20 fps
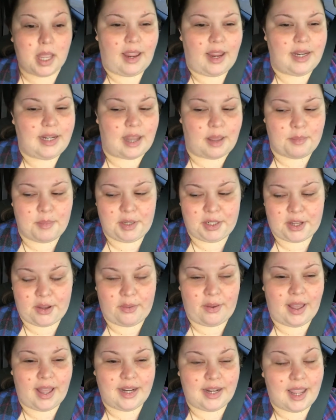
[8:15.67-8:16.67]
and I'm going to
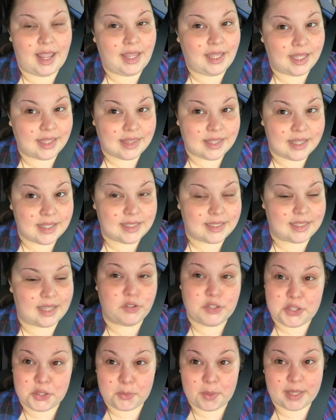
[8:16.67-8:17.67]
go ahead and get this
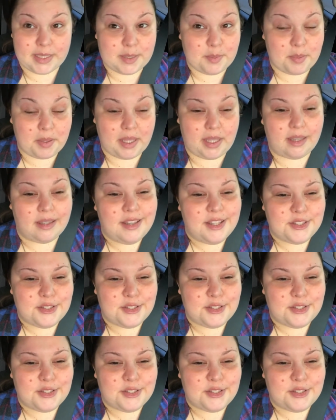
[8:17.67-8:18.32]
to the recipe.